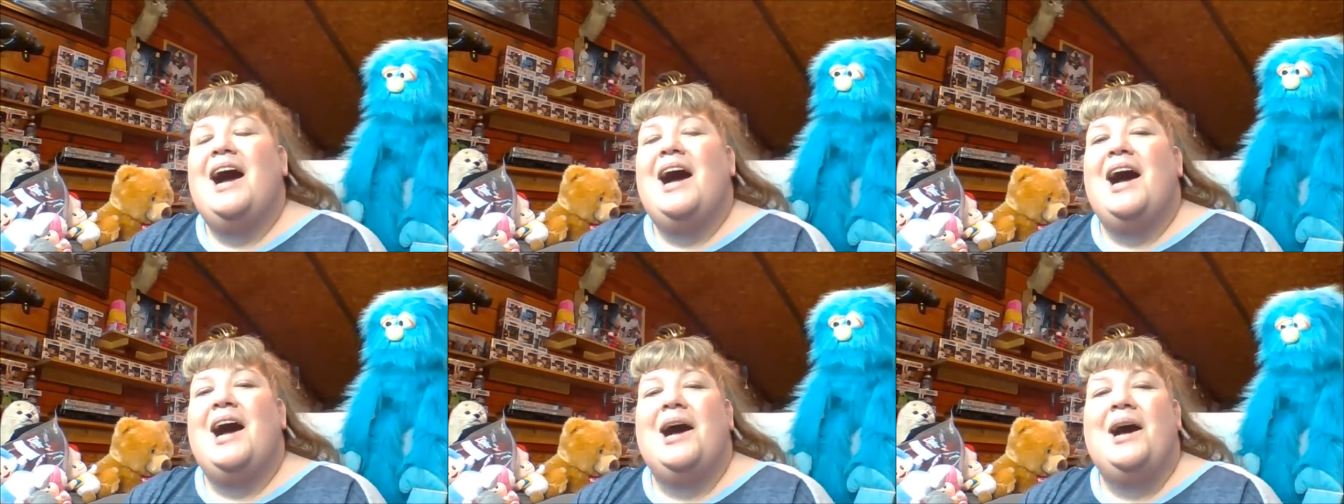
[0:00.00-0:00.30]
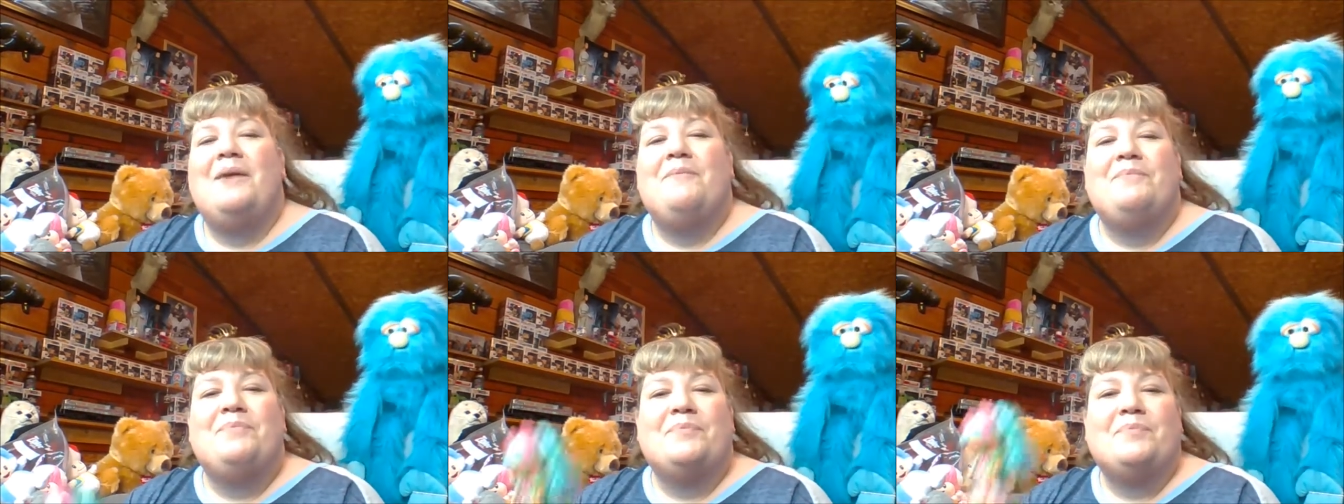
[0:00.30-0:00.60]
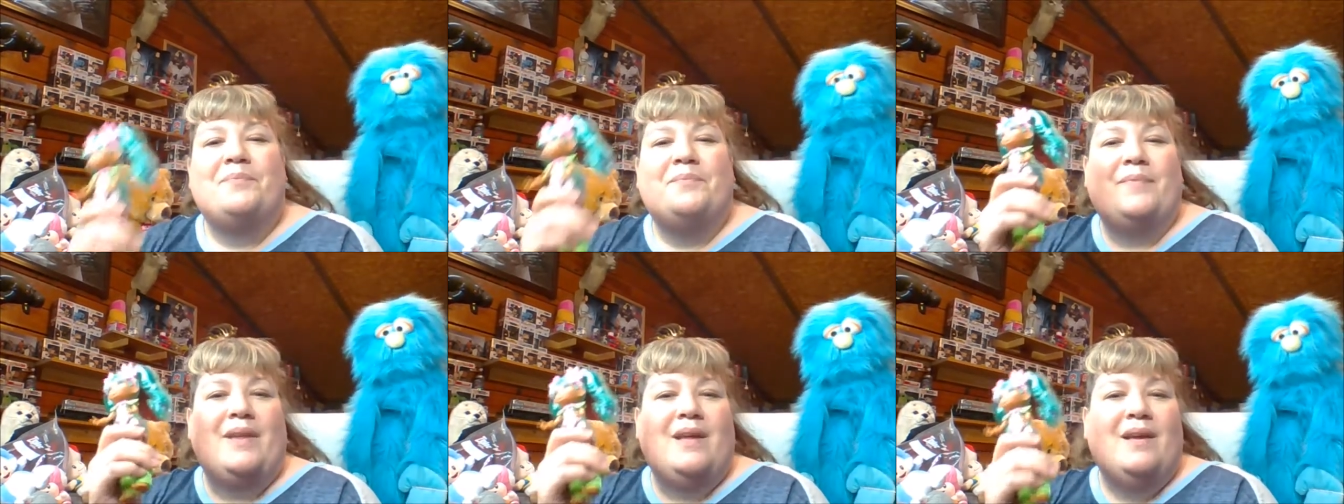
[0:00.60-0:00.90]
um,
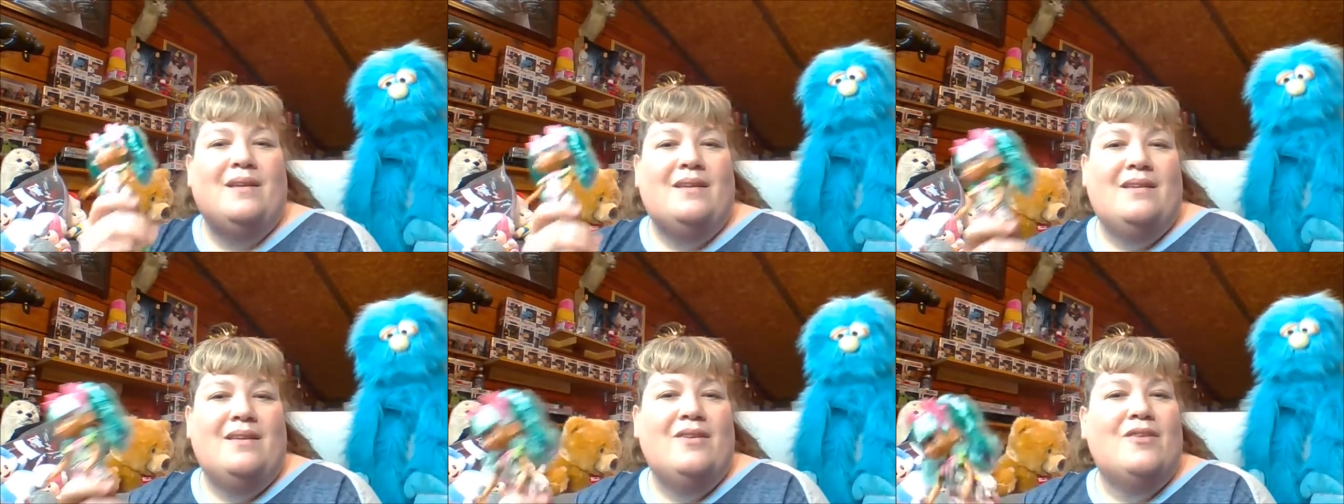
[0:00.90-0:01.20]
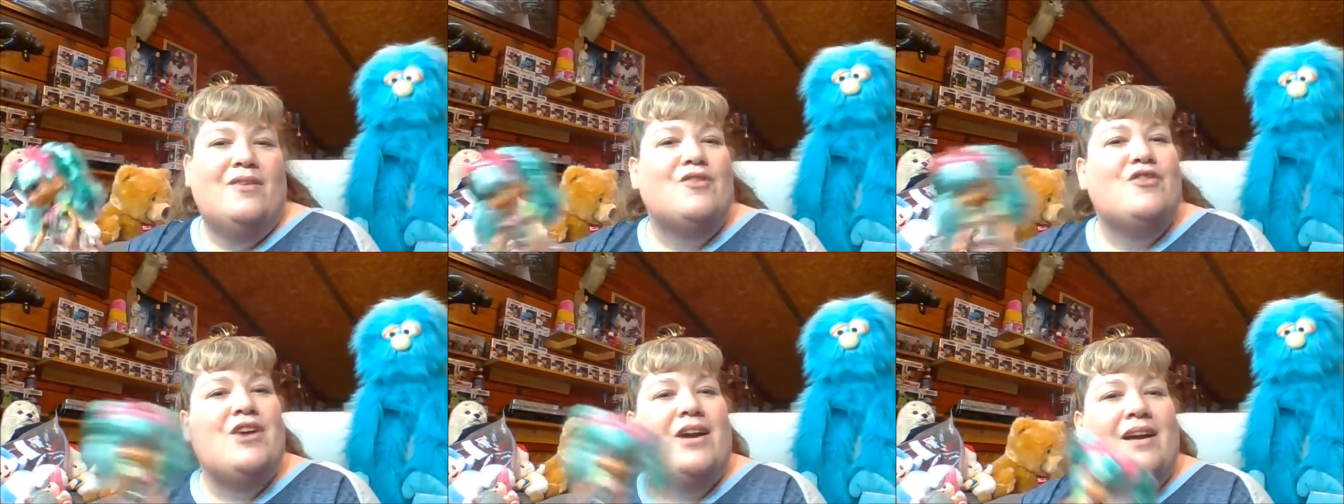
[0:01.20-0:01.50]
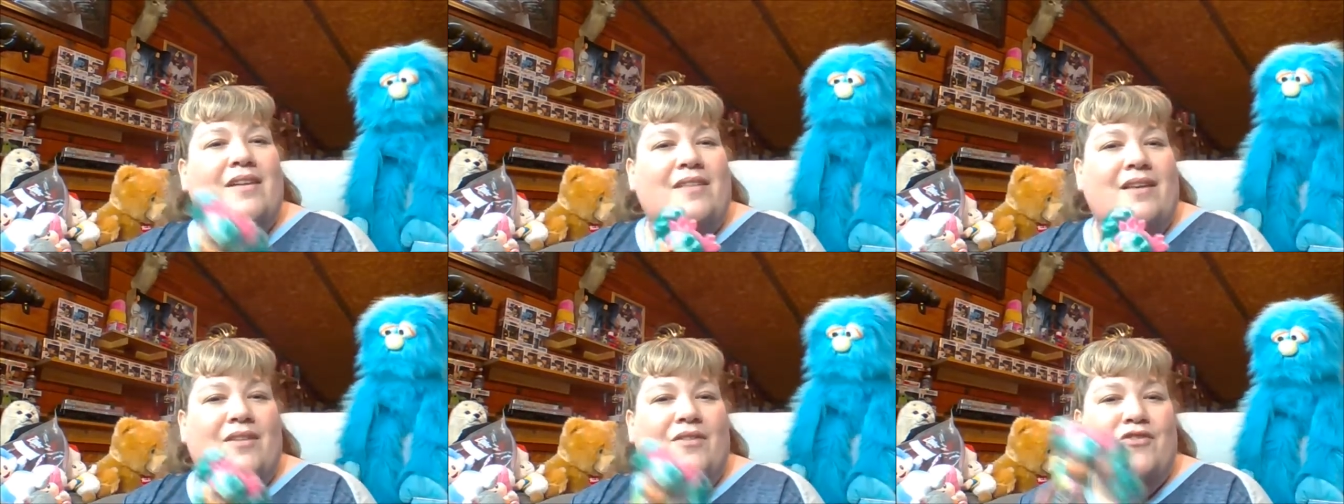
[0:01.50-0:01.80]
you can check
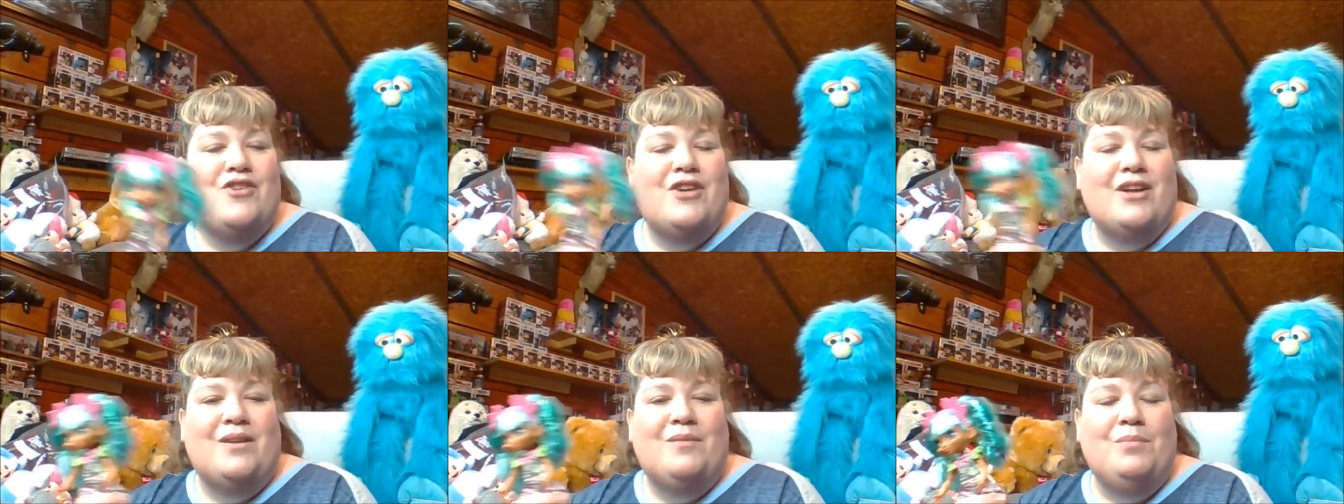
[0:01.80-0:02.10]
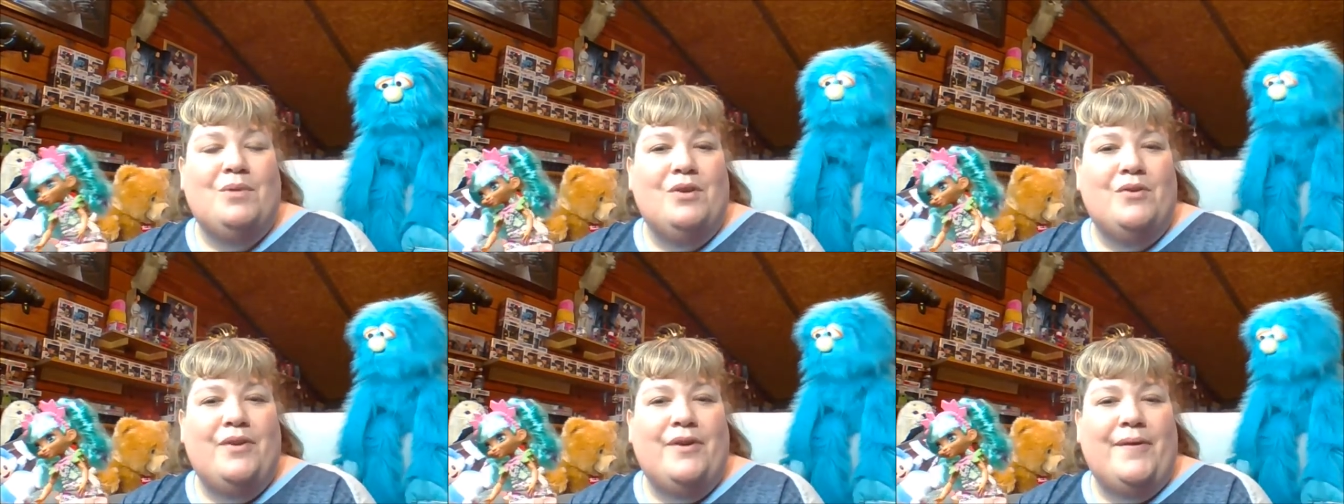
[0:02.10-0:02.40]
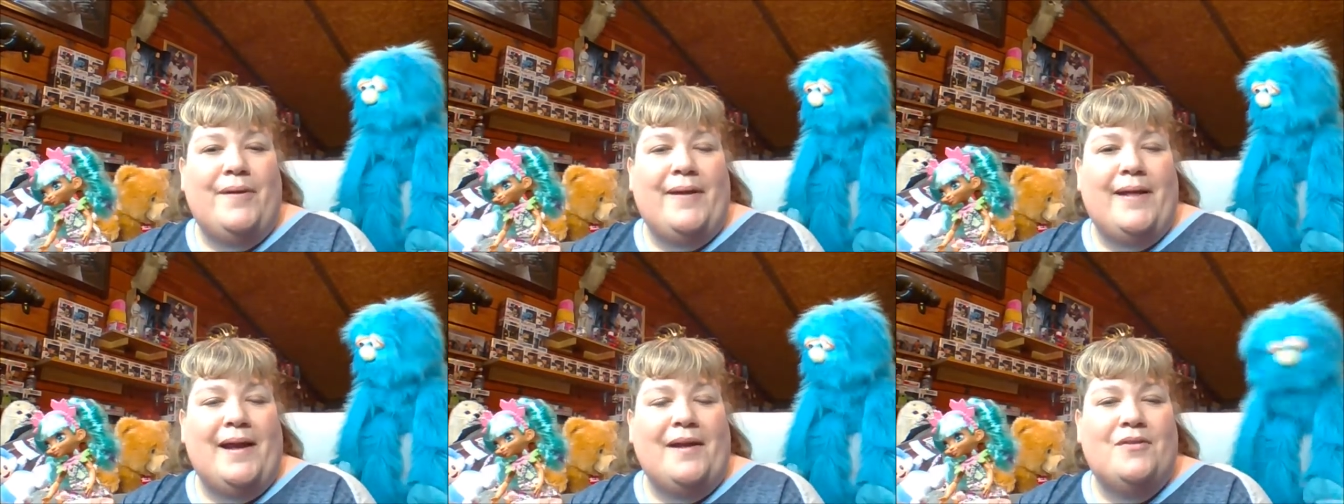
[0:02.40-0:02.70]
out the other channel Bluto
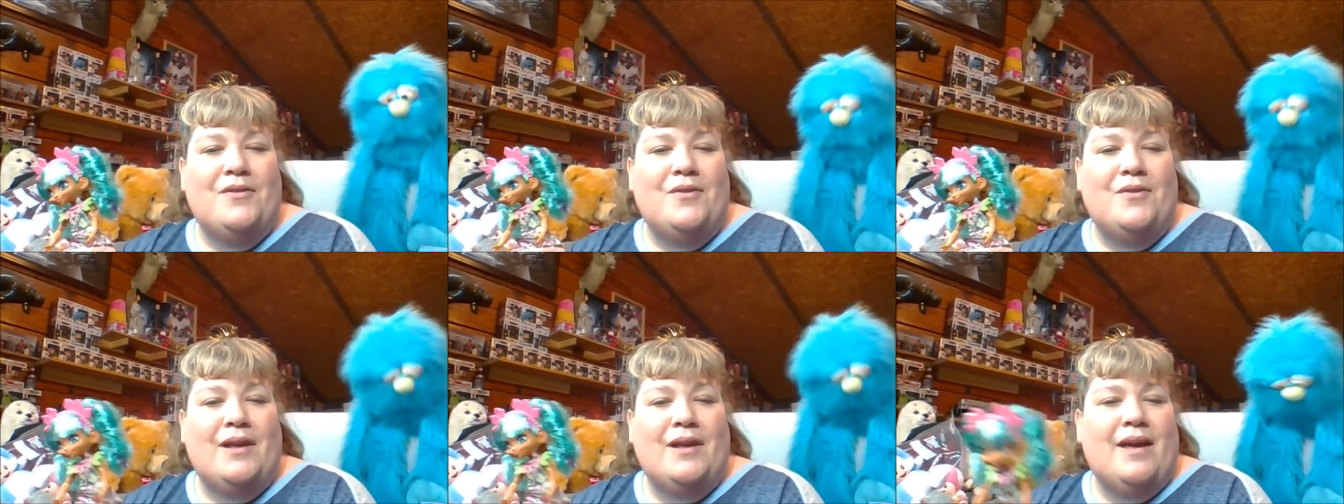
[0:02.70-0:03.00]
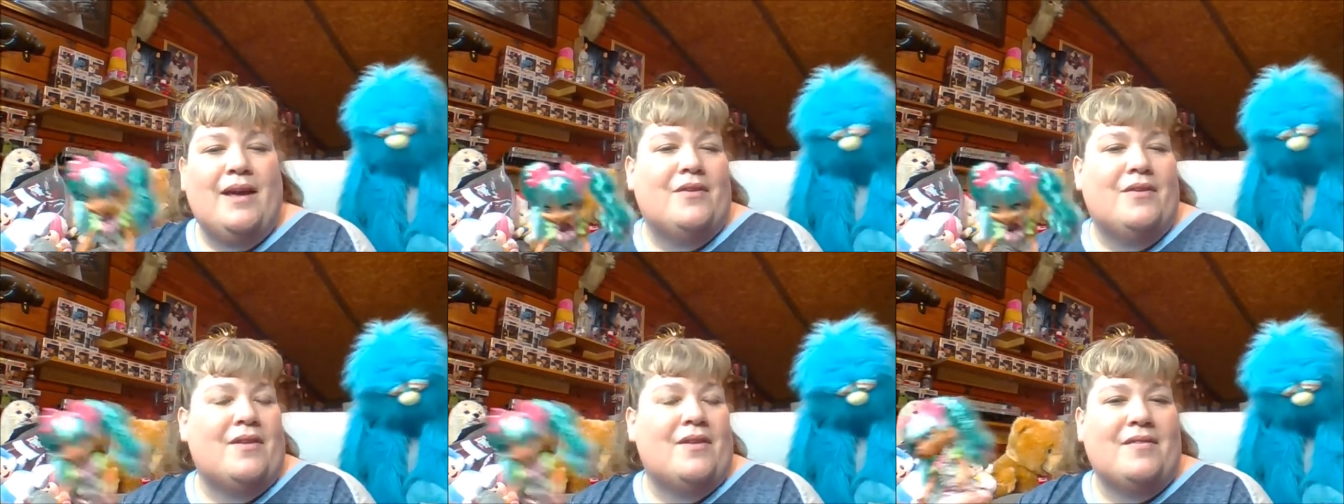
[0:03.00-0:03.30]
and I do together.